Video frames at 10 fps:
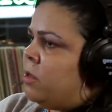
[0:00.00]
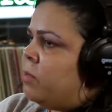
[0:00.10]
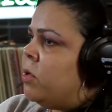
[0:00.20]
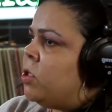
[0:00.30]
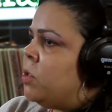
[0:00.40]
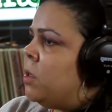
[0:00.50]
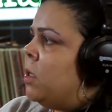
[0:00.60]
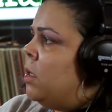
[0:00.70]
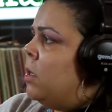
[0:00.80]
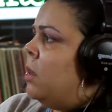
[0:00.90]
So I'm pretty sure
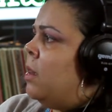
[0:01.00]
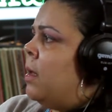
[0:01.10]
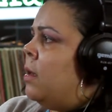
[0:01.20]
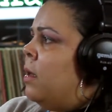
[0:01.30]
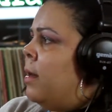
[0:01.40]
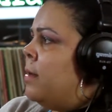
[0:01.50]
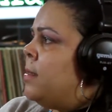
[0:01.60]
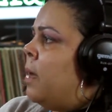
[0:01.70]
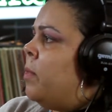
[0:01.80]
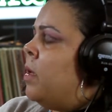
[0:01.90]
that it's
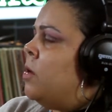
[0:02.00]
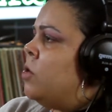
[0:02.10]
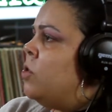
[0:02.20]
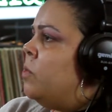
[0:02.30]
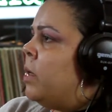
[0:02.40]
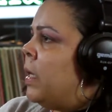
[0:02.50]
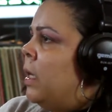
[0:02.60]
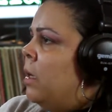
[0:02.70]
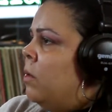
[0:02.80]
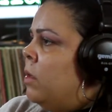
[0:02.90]
happening here too. But
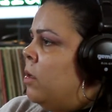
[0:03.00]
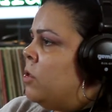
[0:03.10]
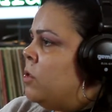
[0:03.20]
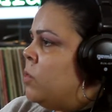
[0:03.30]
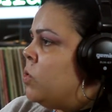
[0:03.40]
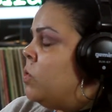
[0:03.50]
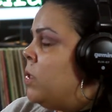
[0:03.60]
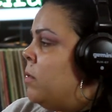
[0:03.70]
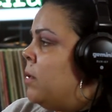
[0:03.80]
there's some schools that were